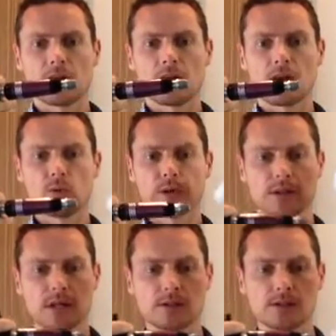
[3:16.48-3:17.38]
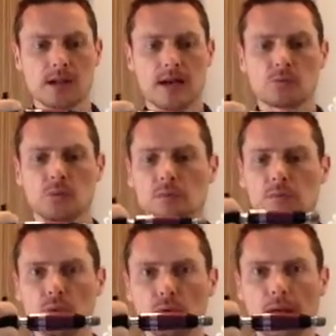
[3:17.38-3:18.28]
And what it does is, as we
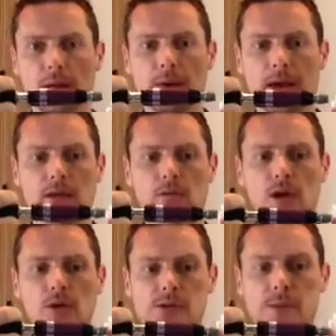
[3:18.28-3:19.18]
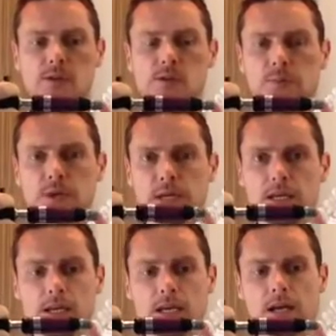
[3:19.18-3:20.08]
pull that back, it loads up a spring
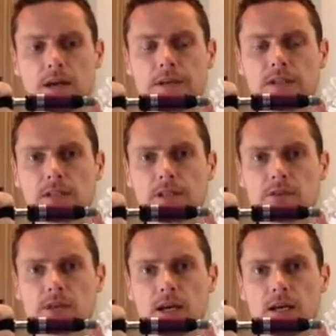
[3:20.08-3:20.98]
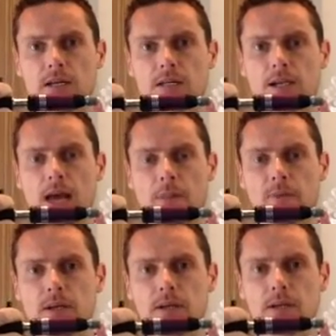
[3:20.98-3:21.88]
and then delivers a tap
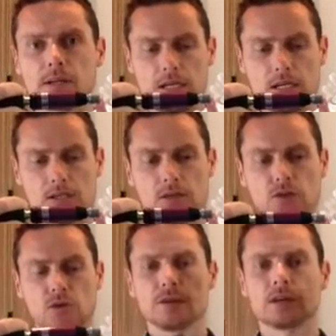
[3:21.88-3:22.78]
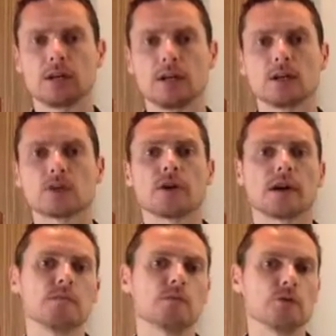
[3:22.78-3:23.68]
into the joint,
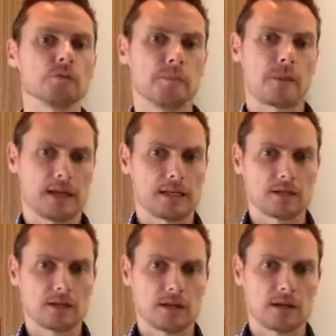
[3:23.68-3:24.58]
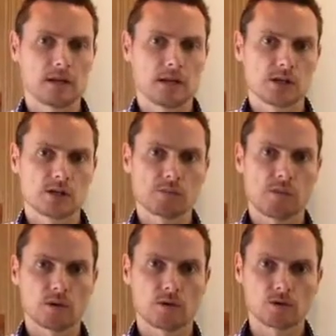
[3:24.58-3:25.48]
creating movement back into the
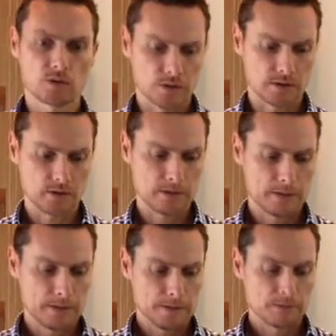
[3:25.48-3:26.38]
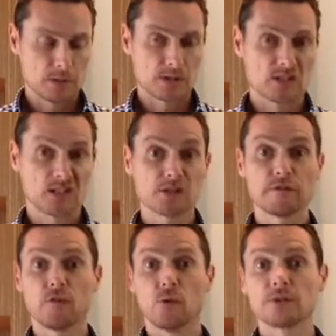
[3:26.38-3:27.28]
spinal joints. So there's
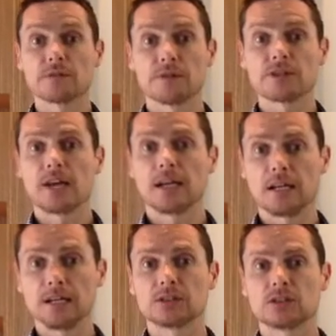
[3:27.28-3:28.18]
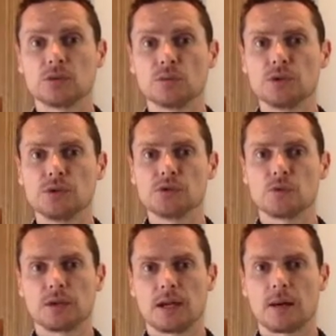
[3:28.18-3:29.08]
4 different techniques that we use
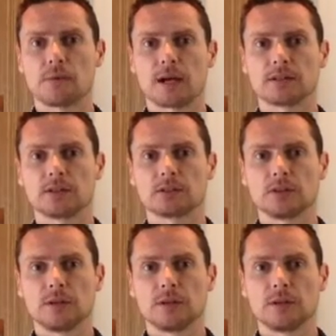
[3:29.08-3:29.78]
within our practice